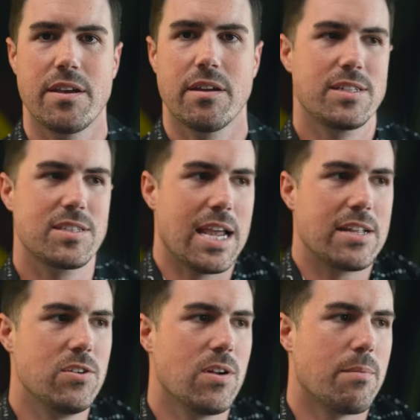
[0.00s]
Because it's
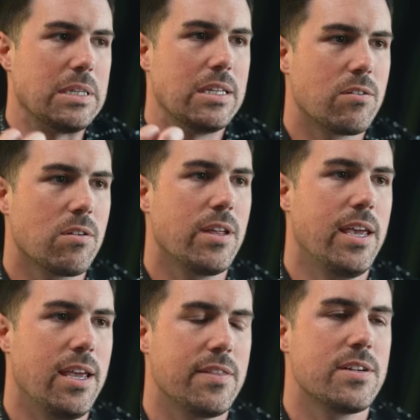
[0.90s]
like, dude, I'm literally
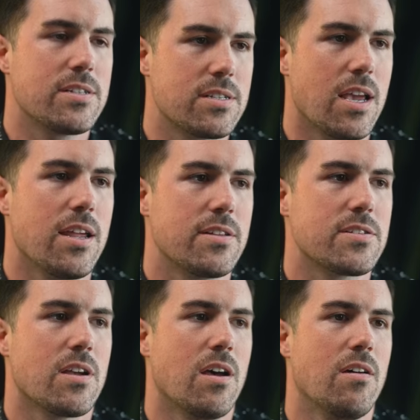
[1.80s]
in this state
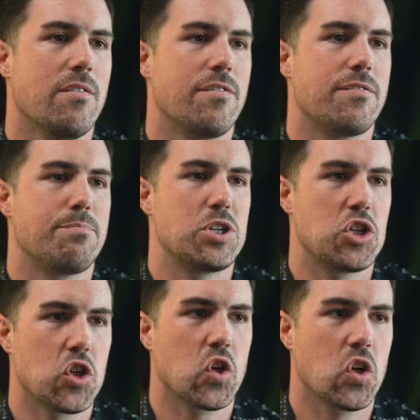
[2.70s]
of
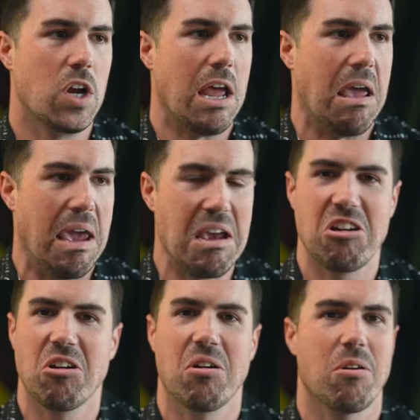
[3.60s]
pure
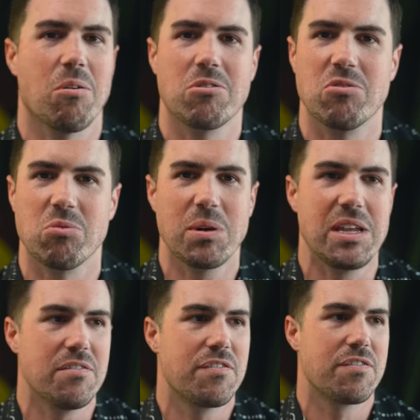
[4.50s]
anger or
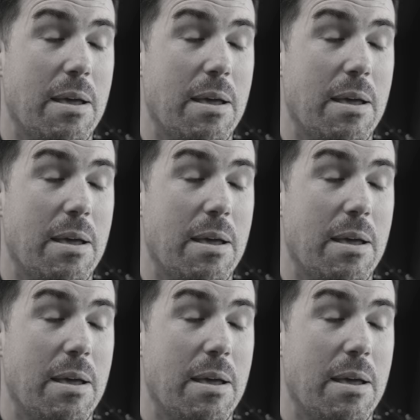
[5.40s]
grief.